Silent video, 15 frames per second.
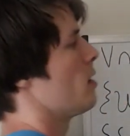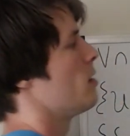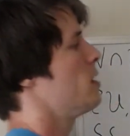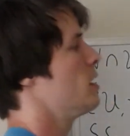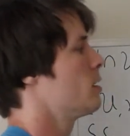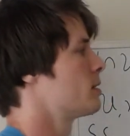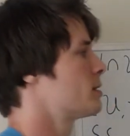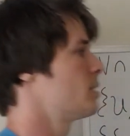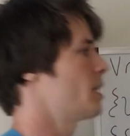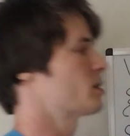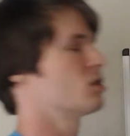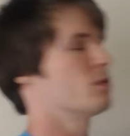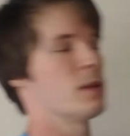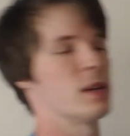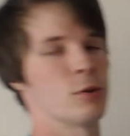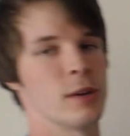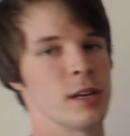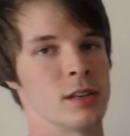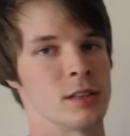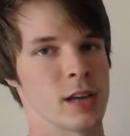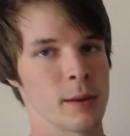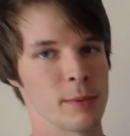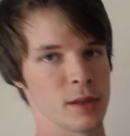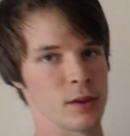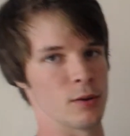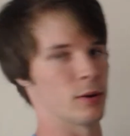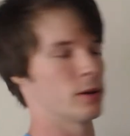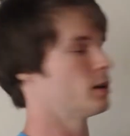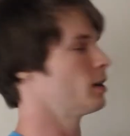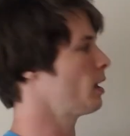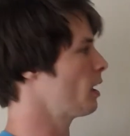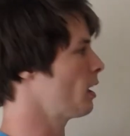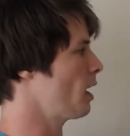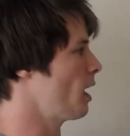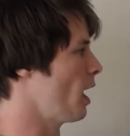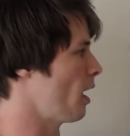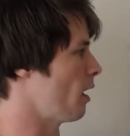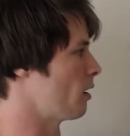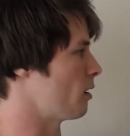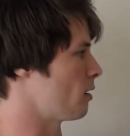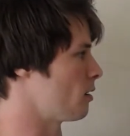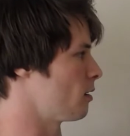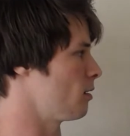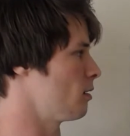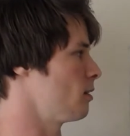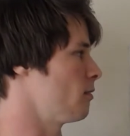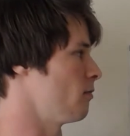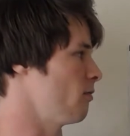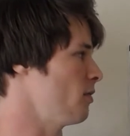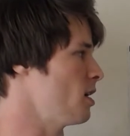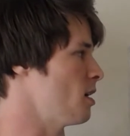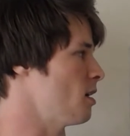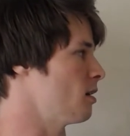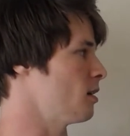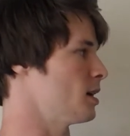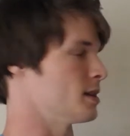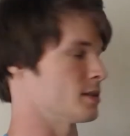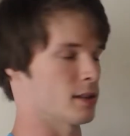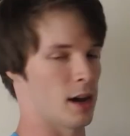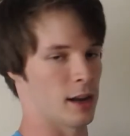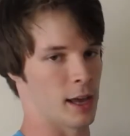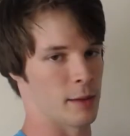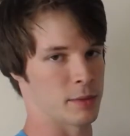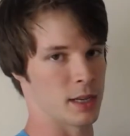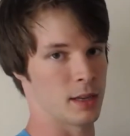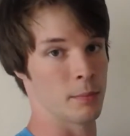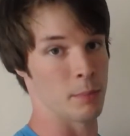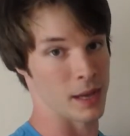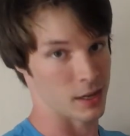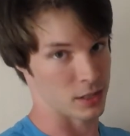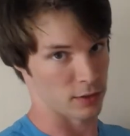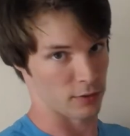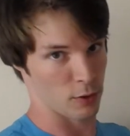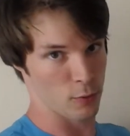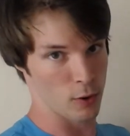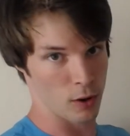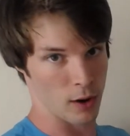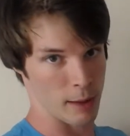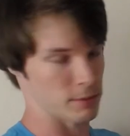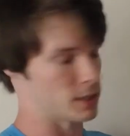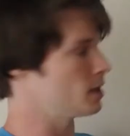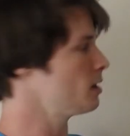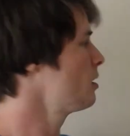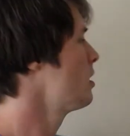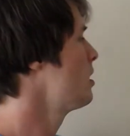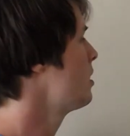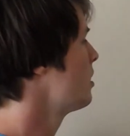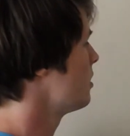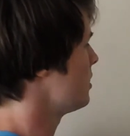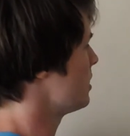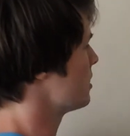the intersection between W and V is not empty, because if it were empty, the